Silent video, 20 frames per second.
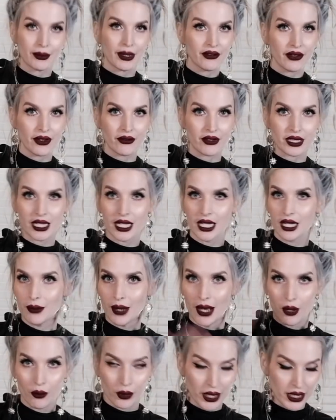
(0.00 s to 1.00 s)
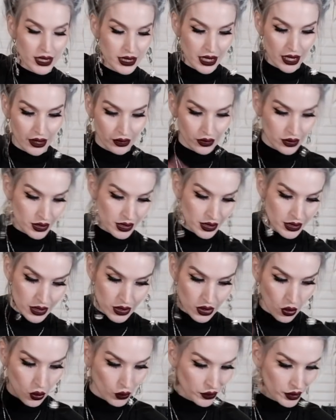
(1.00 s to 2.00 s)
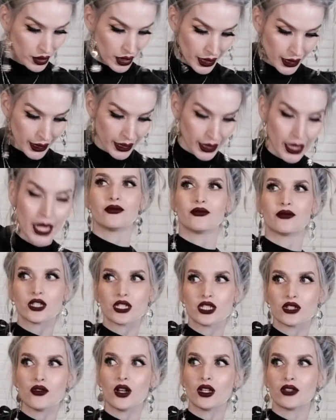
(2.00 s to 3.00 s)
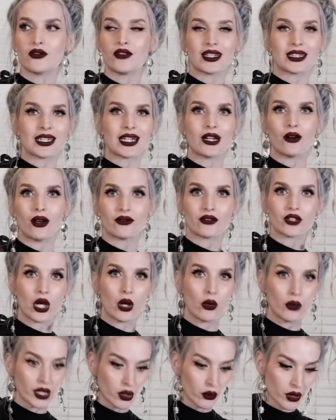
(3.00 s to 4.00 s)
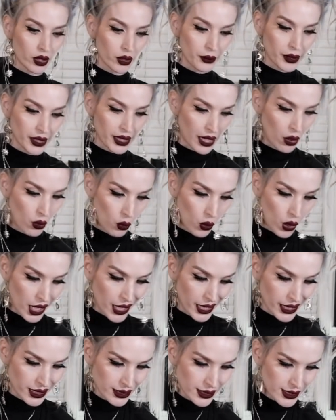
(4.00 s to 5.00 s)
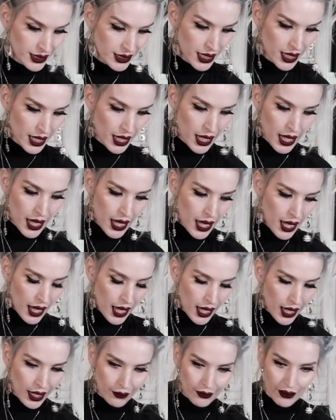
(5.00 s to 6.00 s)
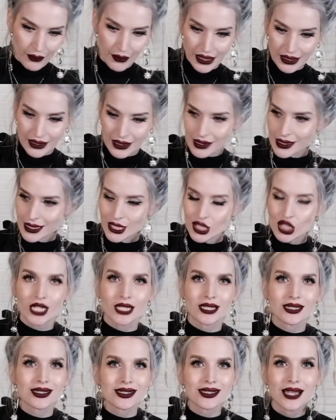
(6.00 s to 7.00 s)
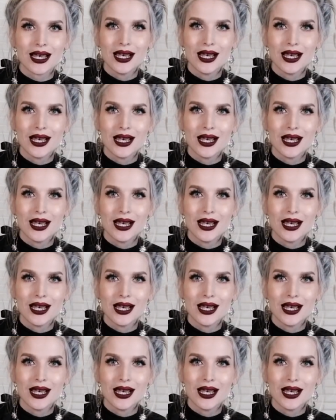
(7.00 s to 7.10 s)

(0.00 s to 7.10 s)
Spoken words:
favorite thing about Bright Cellars and this whole thing, first of all, the fact that I don't have to go anywhere and pick out wines. And make decisions.